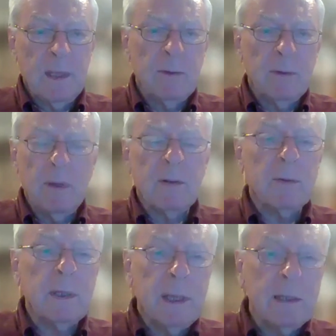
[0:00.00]
They were about
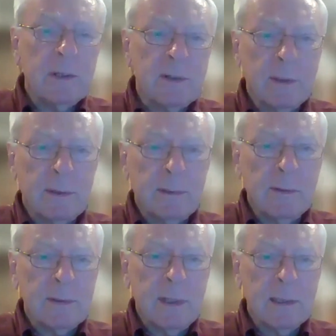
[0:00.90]
3 days shorter in
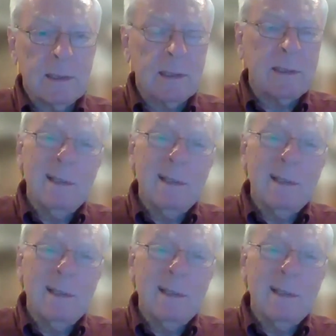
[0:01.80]
those days